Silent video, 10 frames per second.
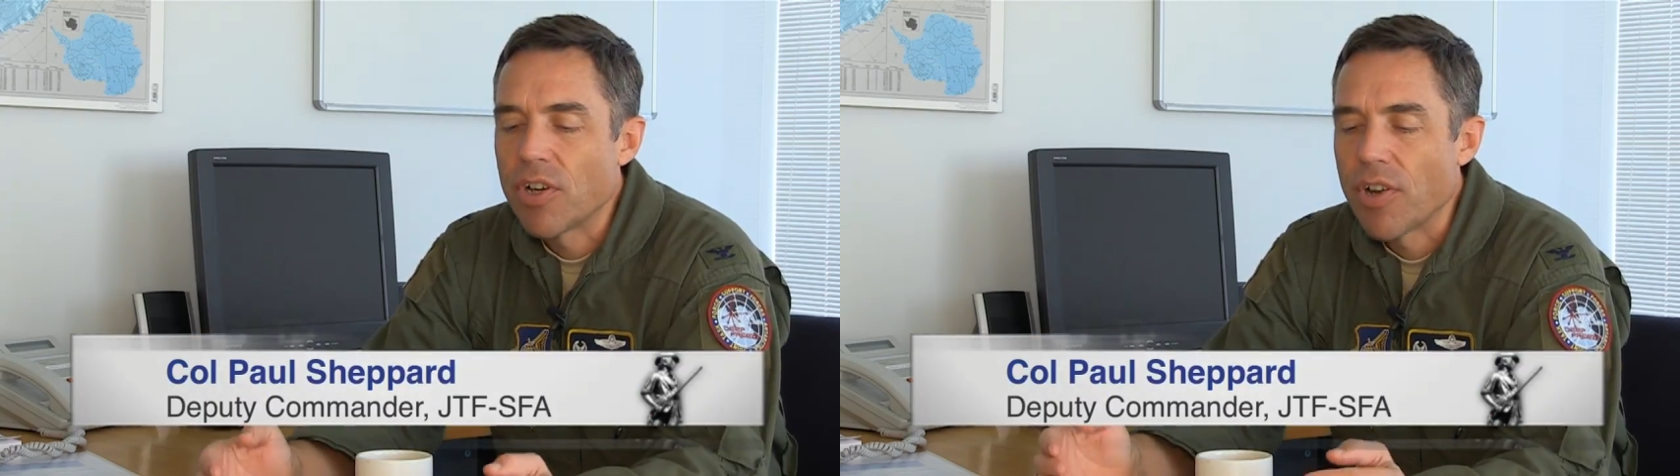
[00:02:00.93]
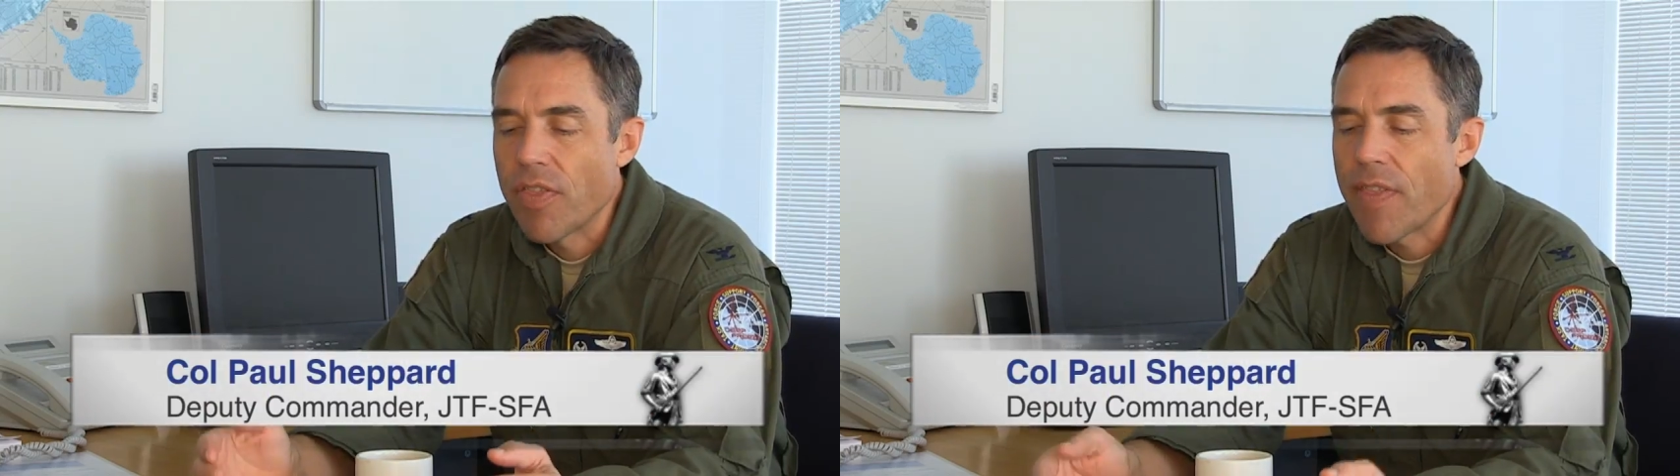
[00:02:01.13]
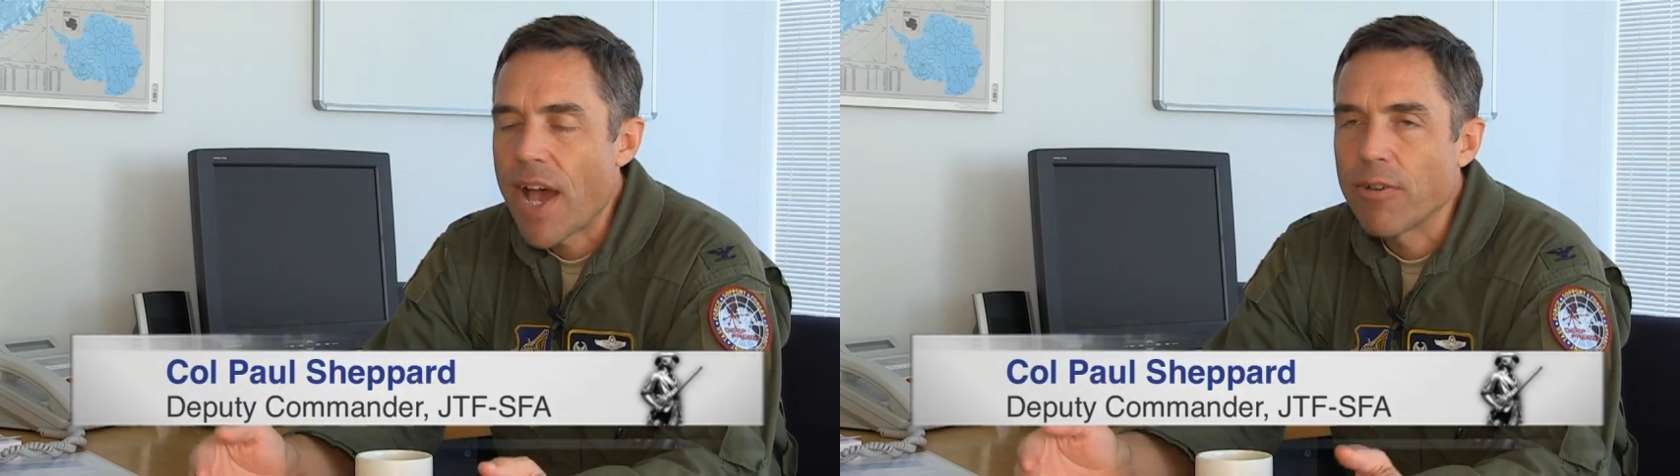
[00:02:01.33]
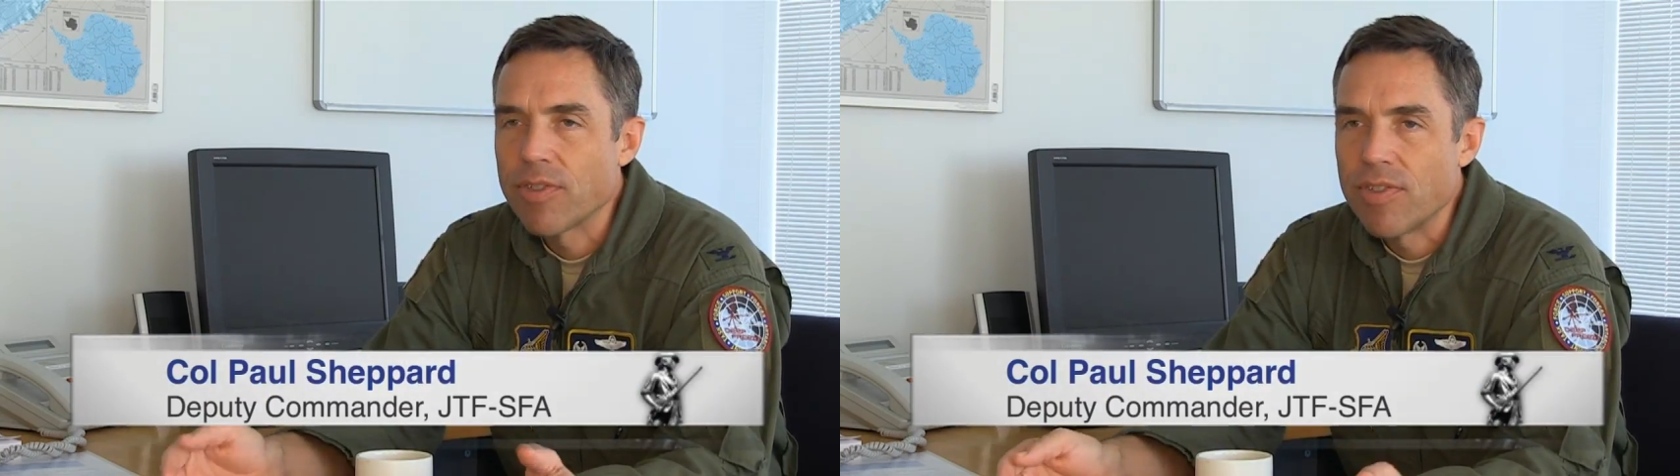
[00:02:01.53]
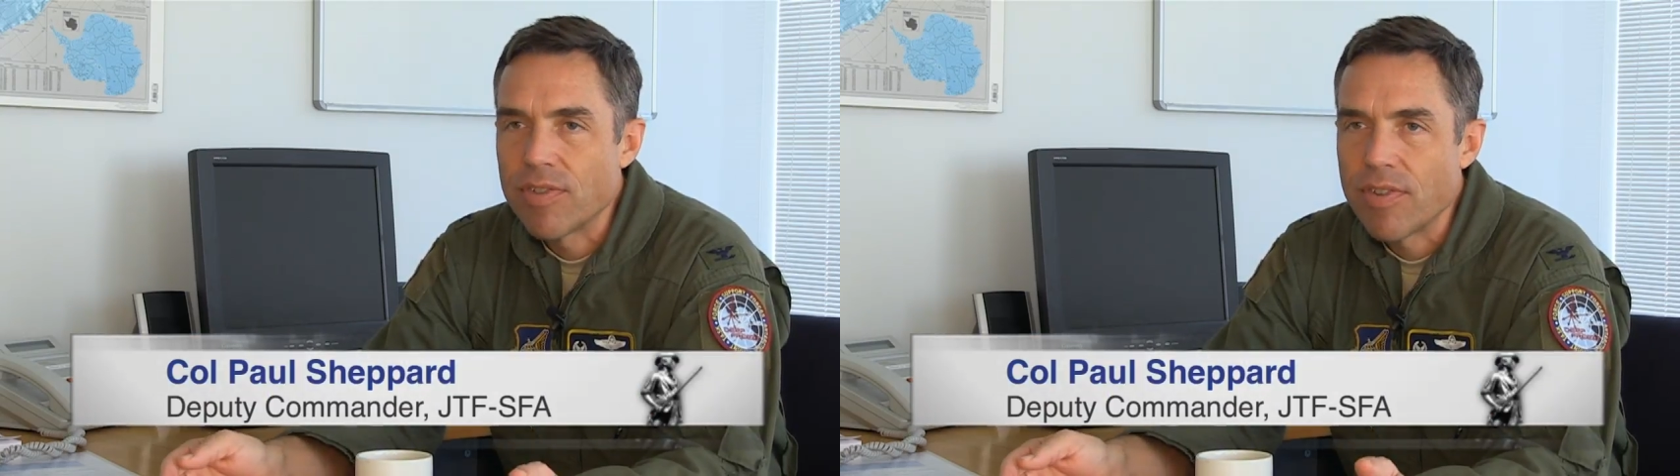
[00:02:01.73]
there are
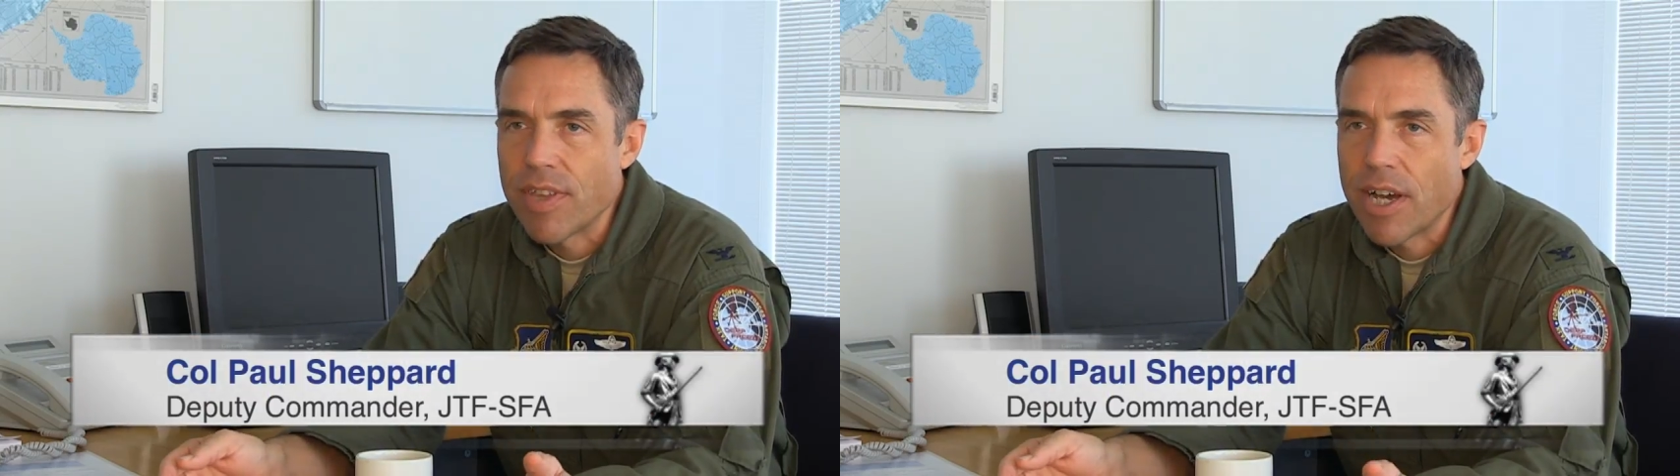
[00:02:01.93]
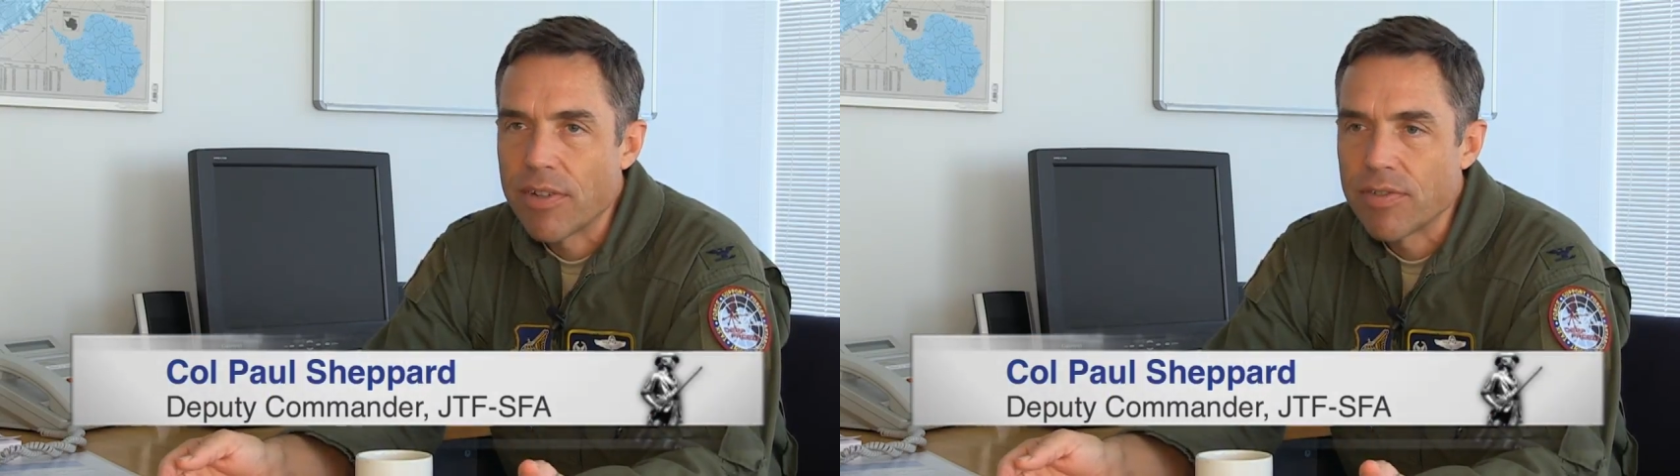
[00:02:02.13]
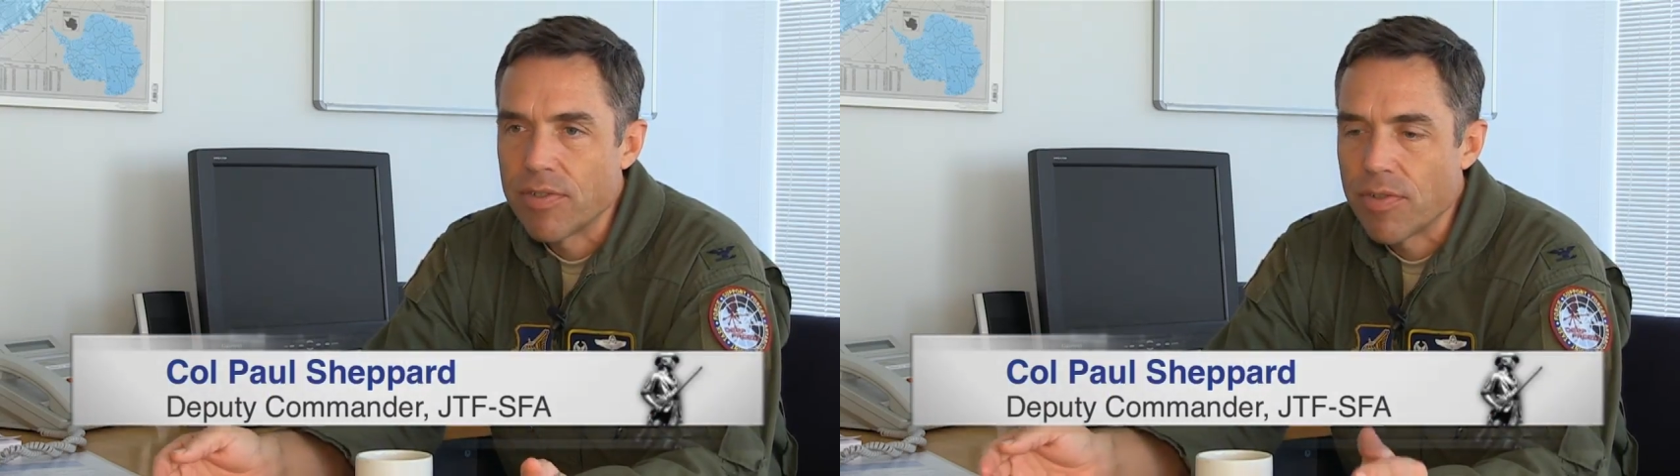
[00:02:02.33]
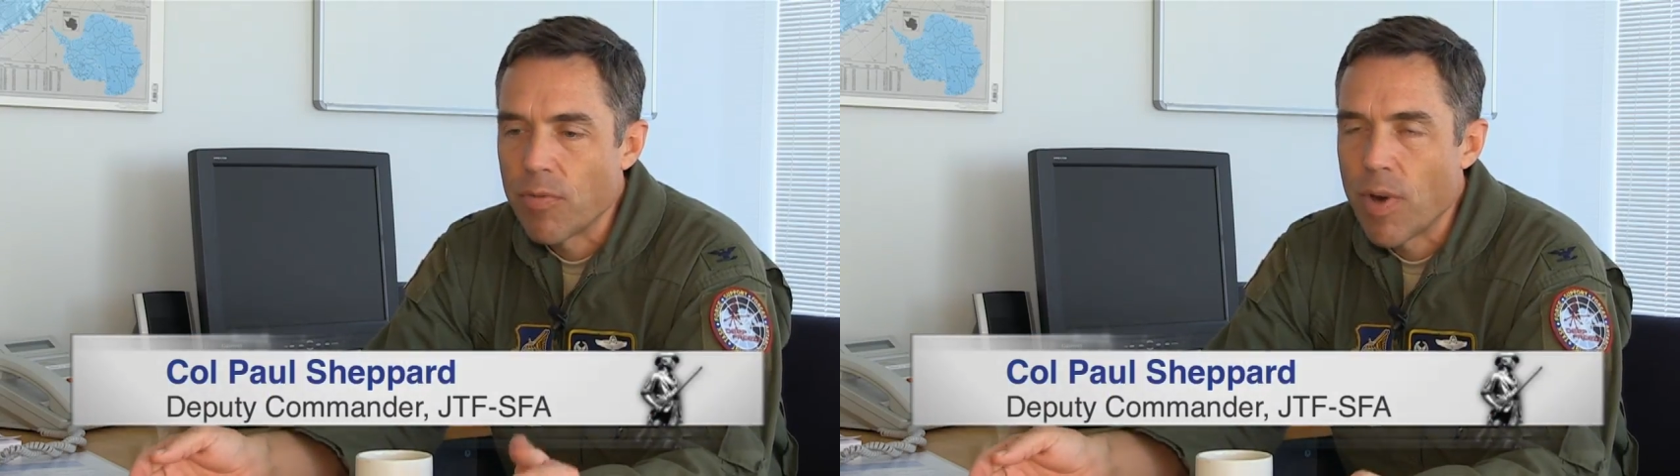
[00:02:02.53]
thousands and thousands of